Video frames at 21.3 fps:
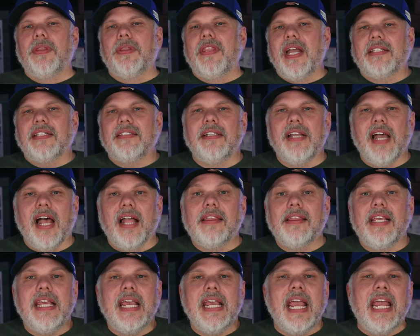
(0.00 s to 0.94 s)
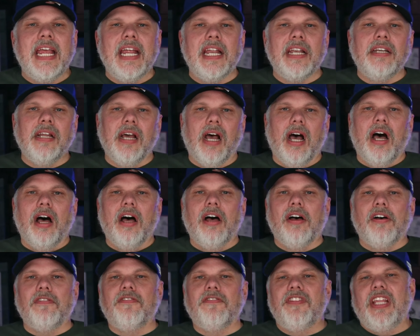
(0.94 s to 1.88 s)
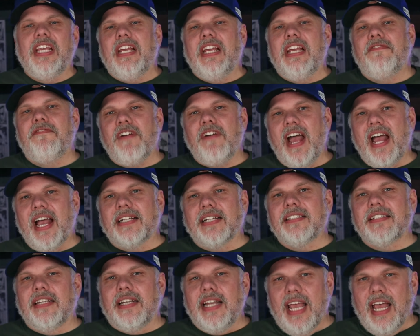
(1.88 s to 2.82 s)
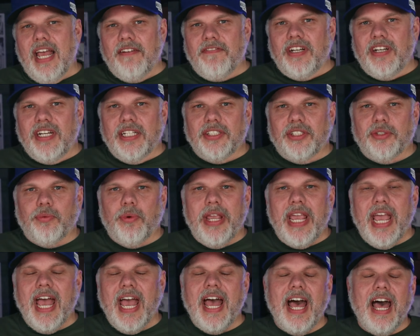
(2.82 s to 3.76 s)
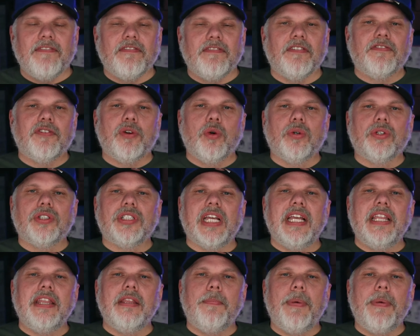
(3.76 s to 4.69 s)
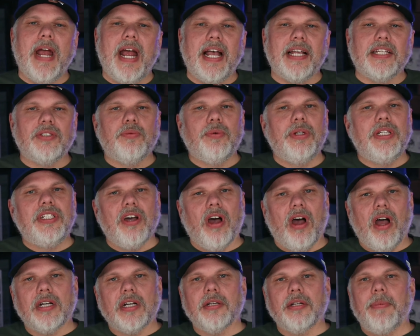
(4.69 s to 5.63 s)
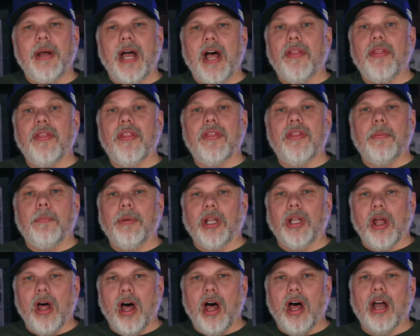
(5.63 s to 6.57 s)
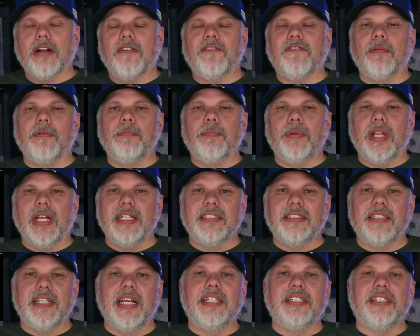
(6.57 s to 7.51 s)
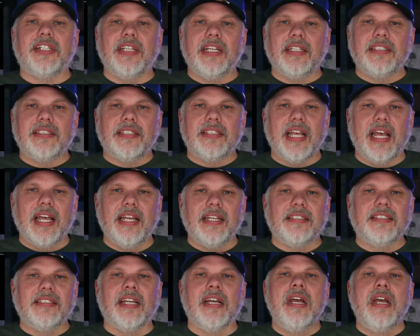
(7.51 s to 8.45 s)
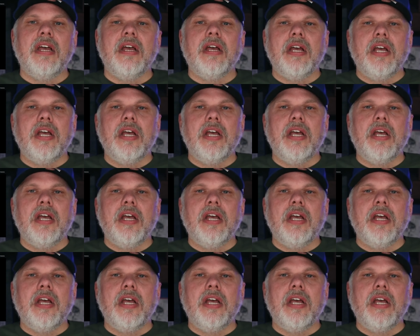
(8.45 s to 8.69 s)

But that's not the end of the facts and evidence we have. Of course, in the past, we talked about the blog from PlayStation that says